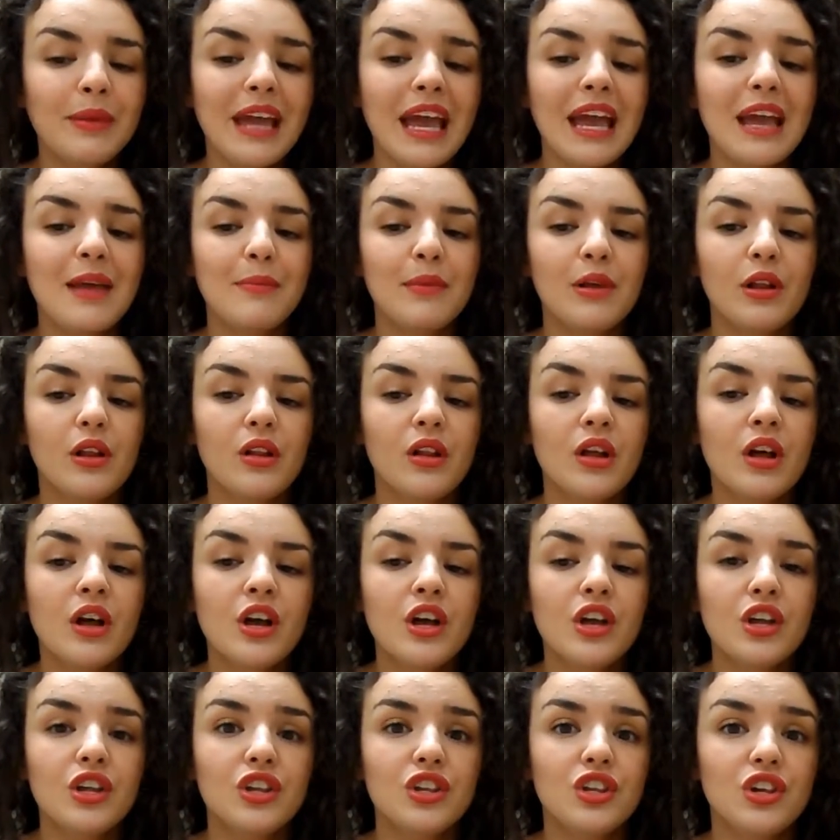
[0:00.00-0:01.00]
be able
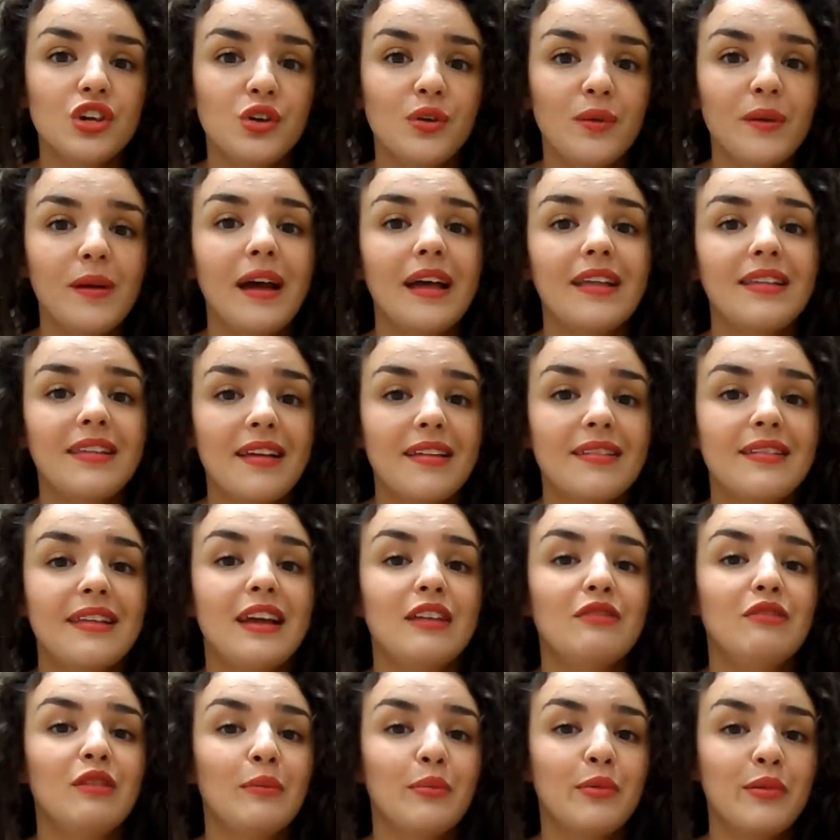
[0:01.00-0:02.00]
to, as I
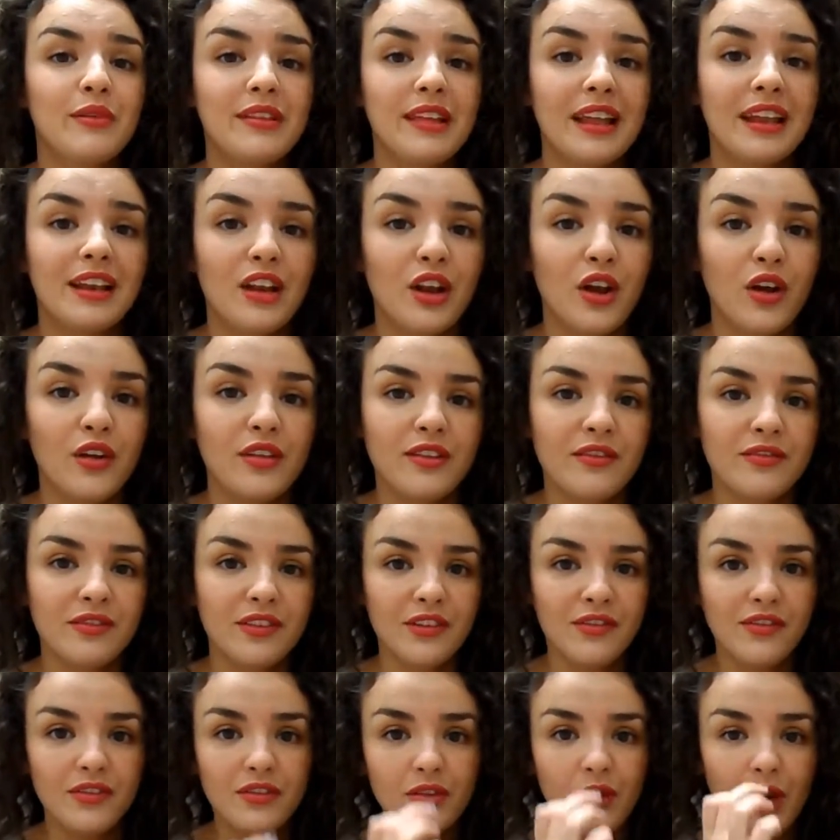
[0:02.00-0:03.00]
said, represent loads of
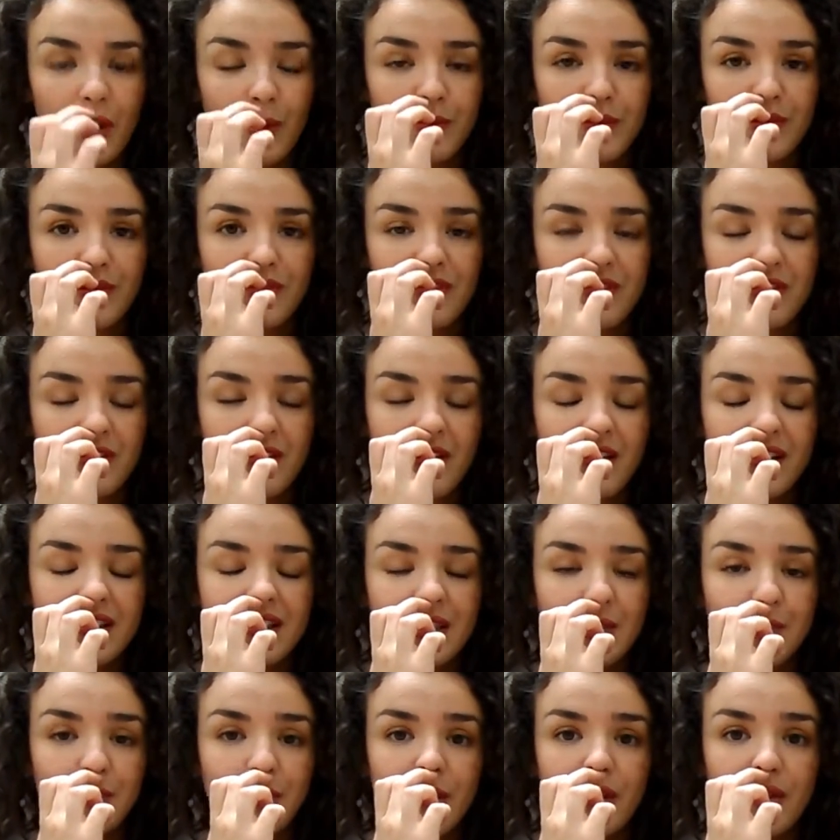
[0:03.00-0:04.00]
different types of
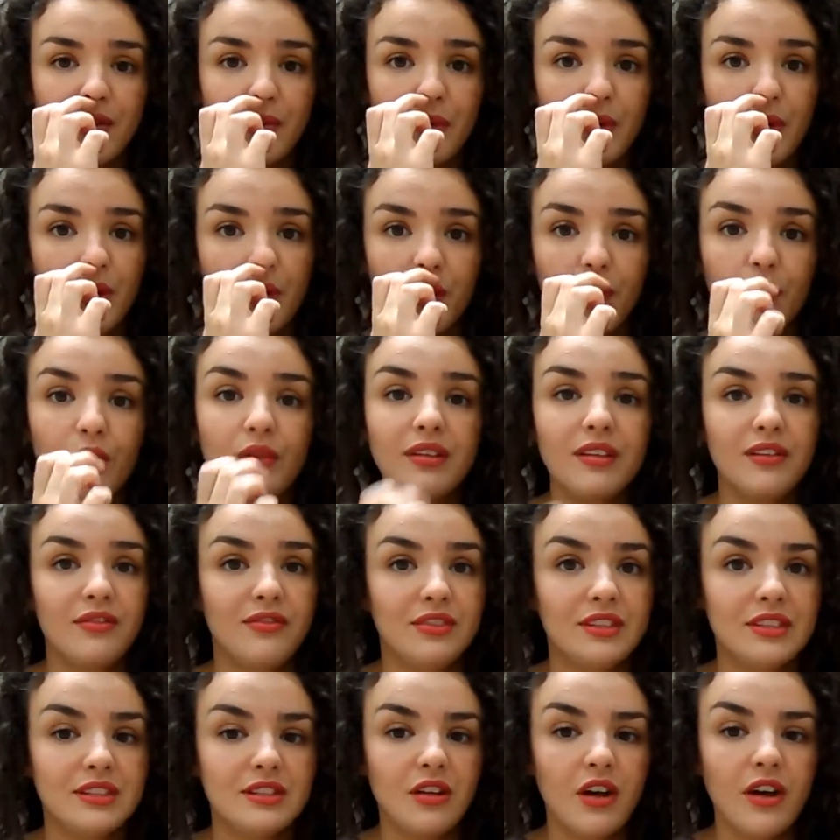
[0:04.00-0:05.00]
society, because we are all
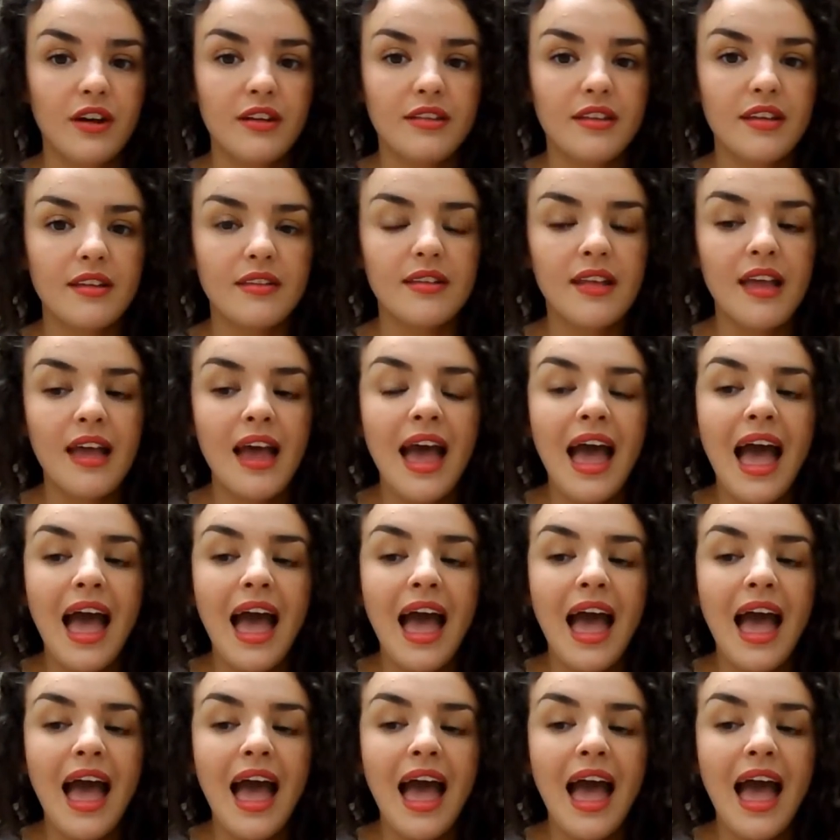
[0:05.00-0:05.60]
different sizes.